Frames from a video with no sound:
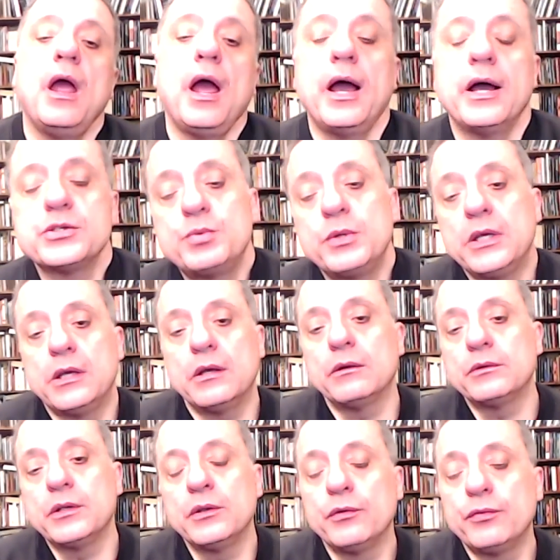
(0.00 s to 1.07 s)
has been
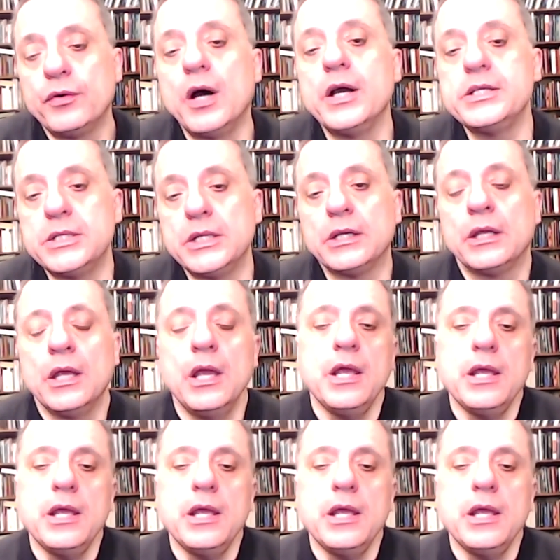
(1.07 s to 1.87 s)
killed in the fighting.